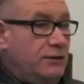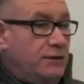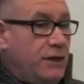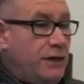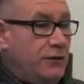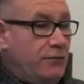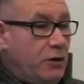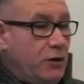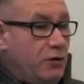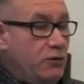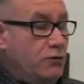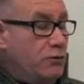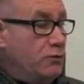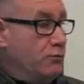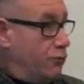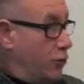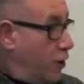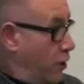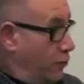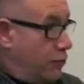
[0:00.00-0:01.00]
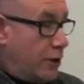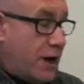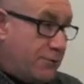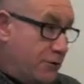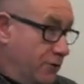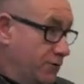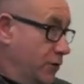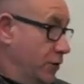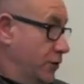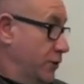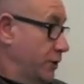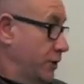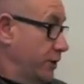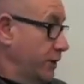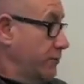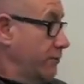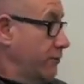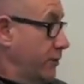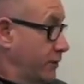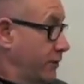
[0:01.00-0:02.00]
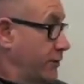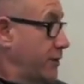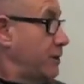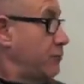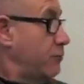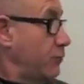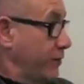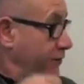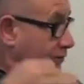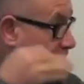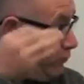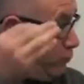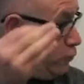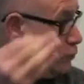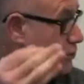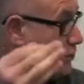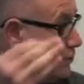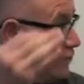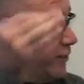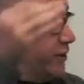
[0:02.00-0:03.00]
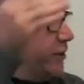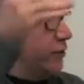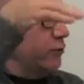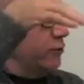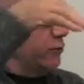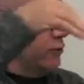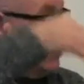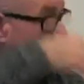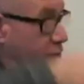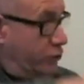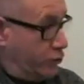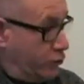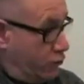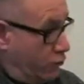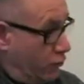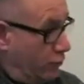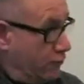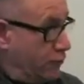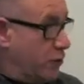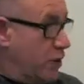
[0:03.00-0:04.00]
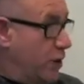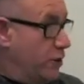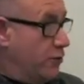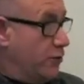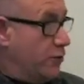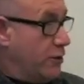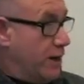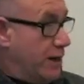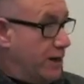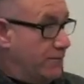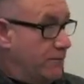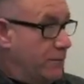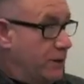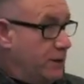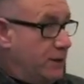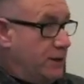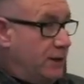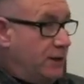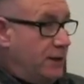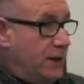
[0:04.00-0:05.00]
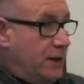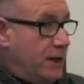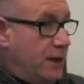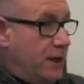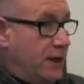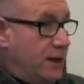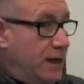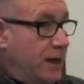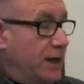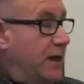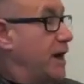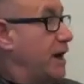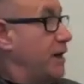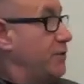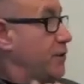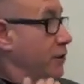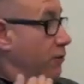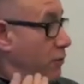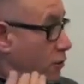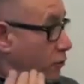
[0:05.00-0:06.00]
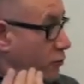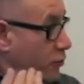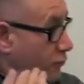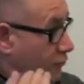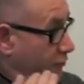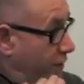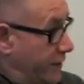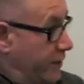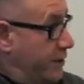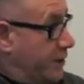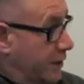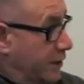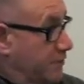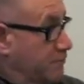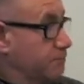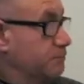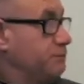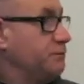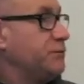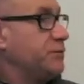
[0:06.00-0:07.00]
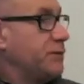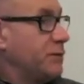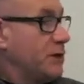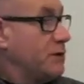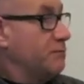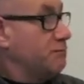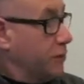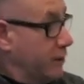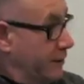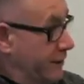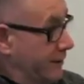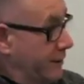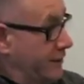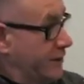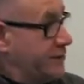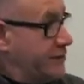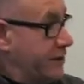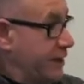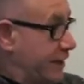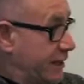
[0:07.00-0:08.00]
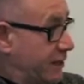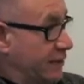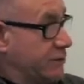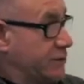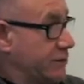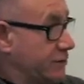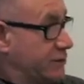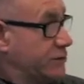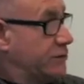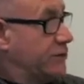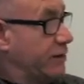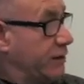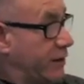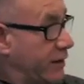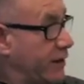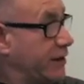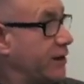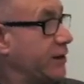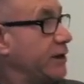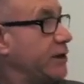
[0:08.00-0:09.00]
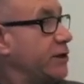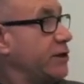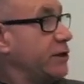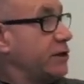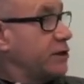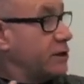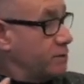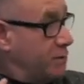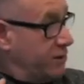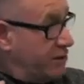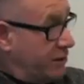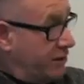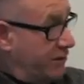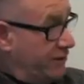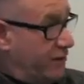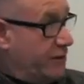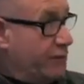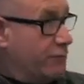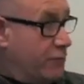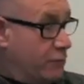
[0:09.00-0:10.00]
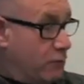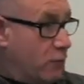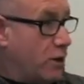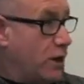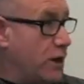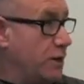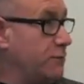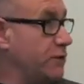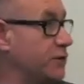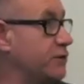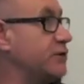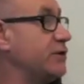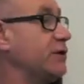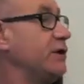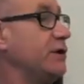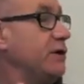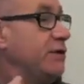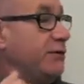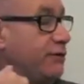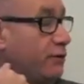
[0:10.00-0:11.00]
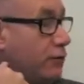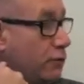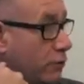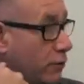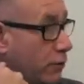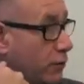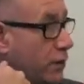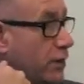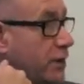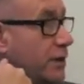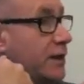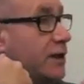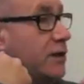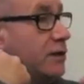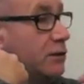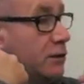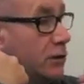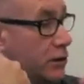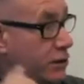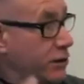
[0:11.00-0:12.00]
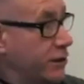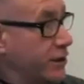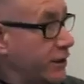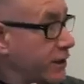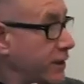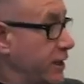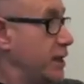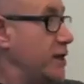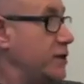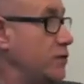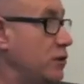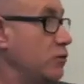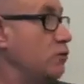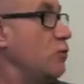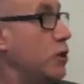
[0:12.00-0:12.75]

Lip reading: their own program of learning, whether they want a full degree or a short program, and their own curriculum, completely tailored to their specific requirements for learning in the